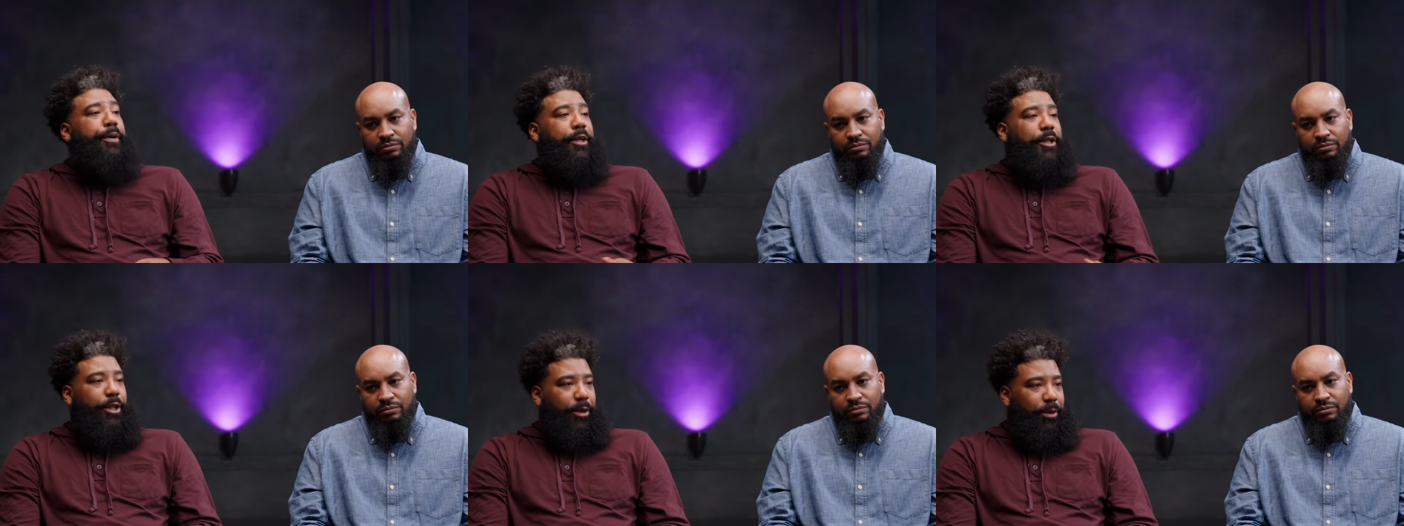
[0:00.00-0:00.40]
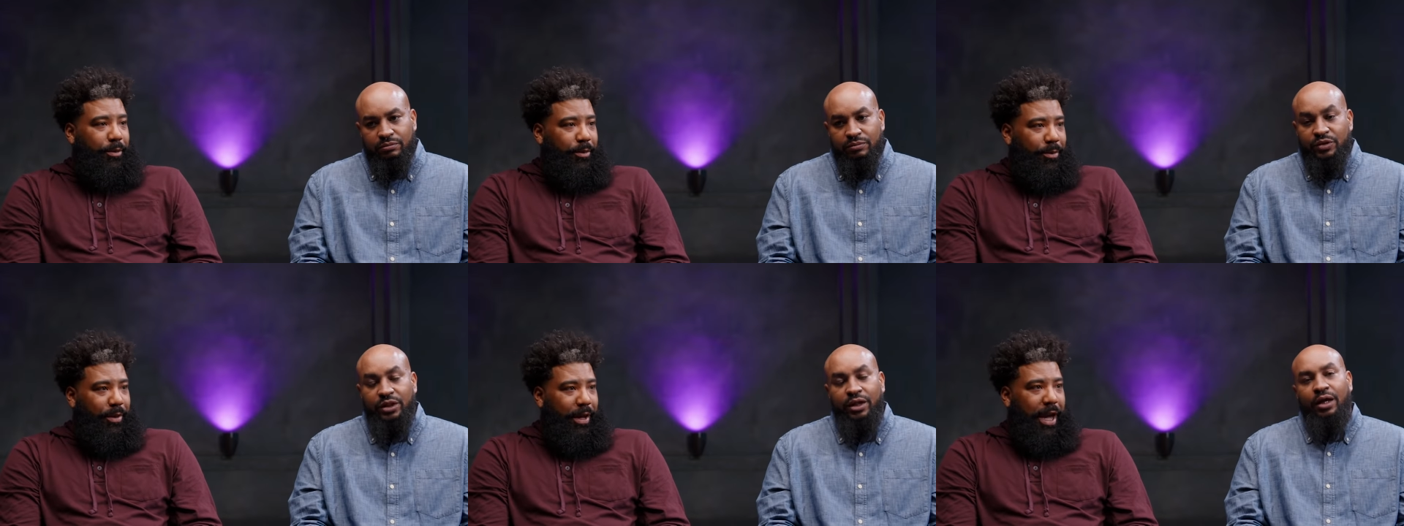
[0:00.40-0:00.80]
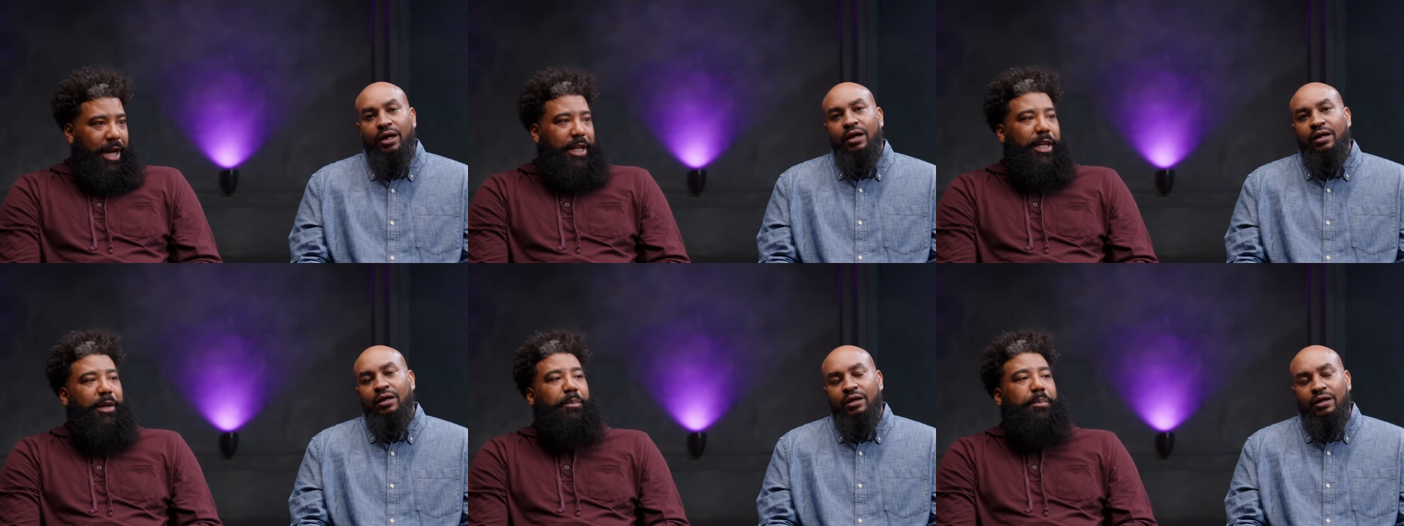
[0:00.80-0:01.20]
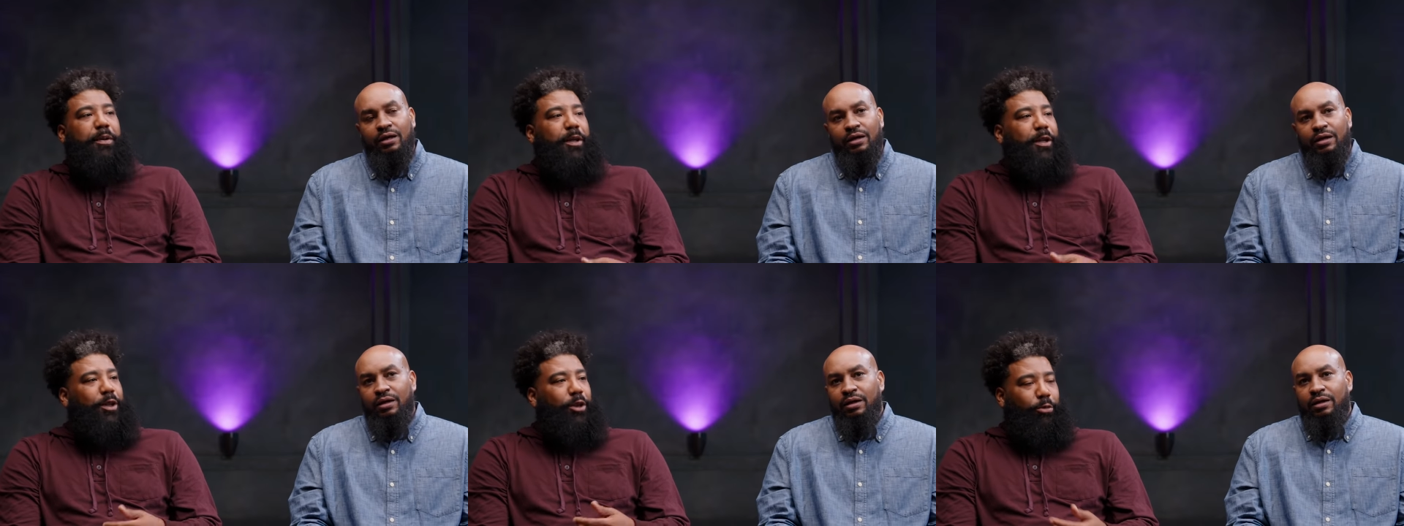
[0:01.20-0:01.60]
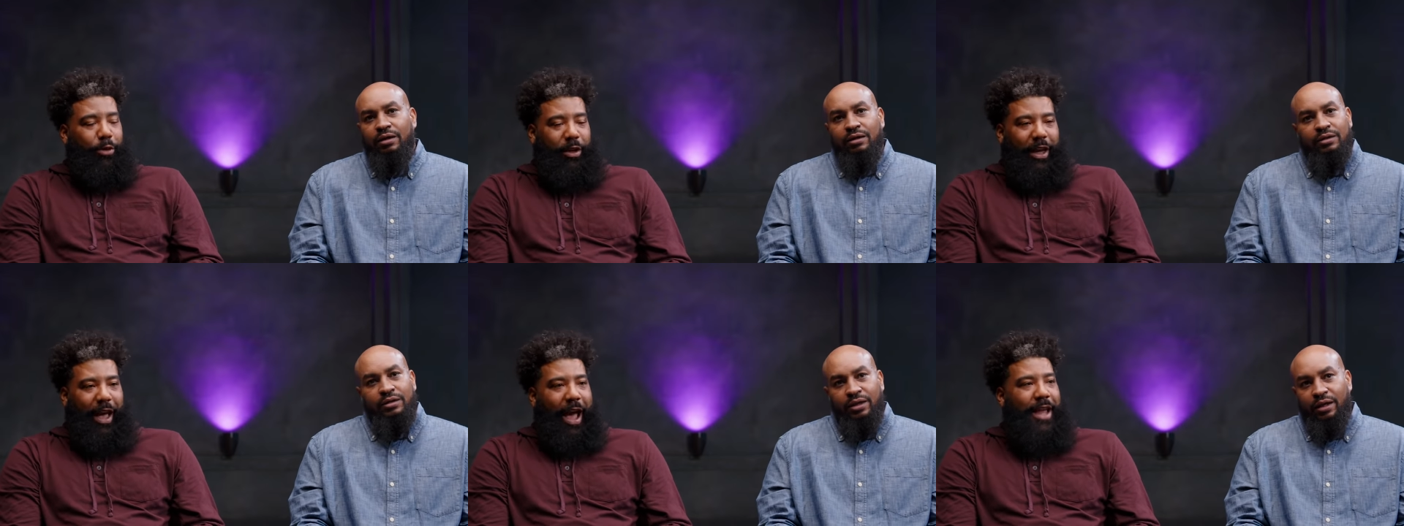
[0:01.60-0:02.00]
Speaker 1: book two, yeah. I need book
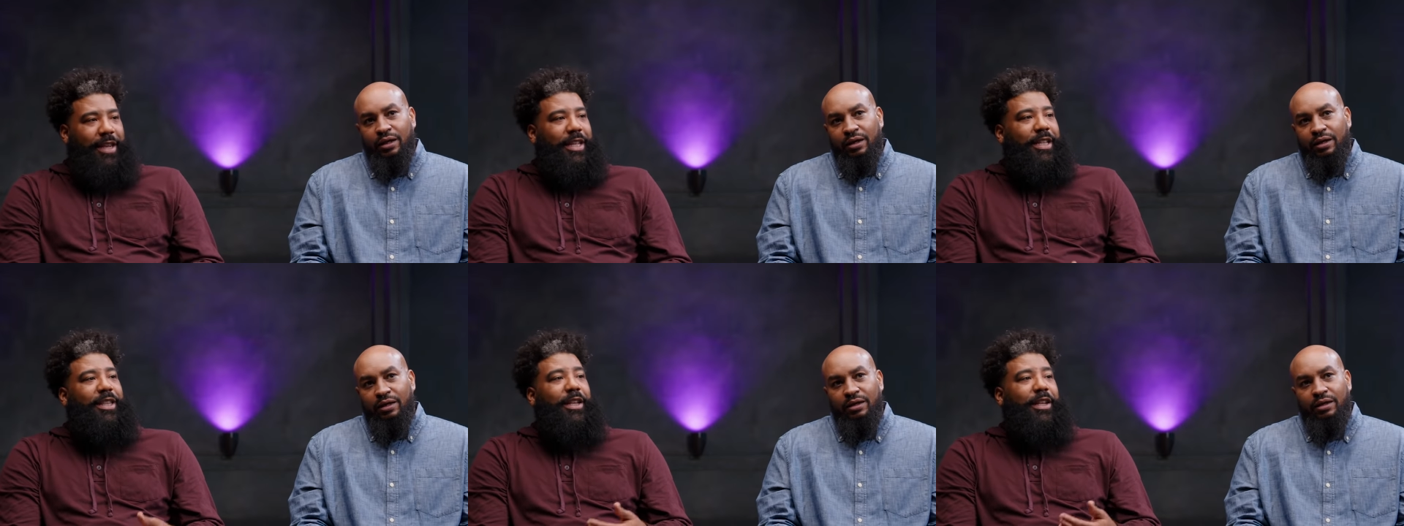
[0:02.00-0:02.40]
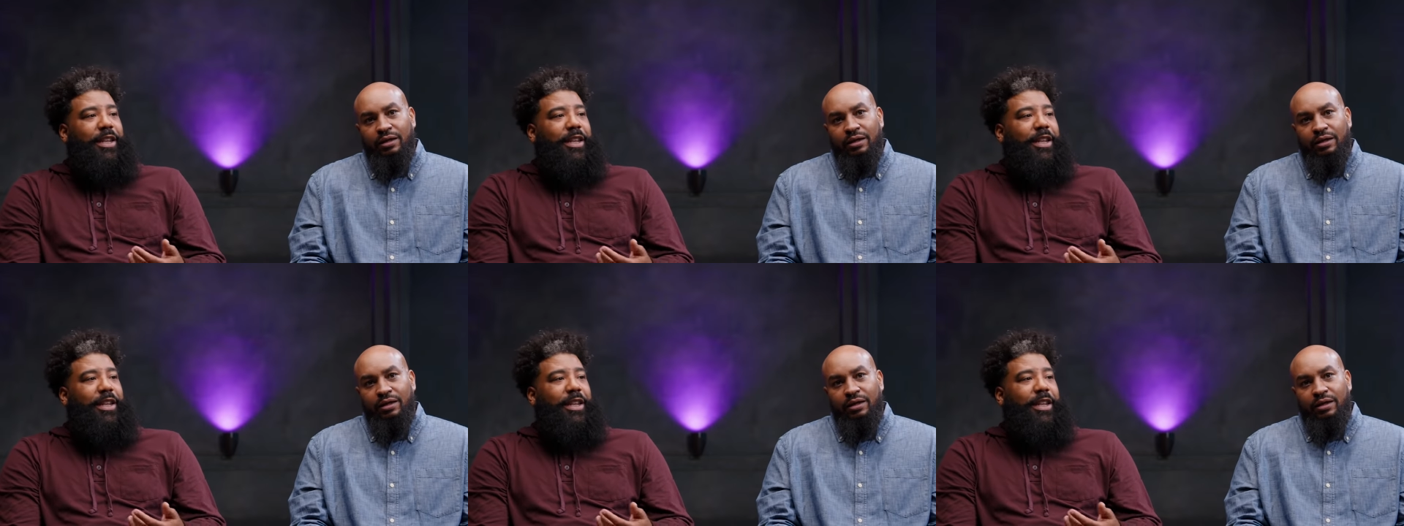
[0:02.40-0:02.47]
three, mm. I need the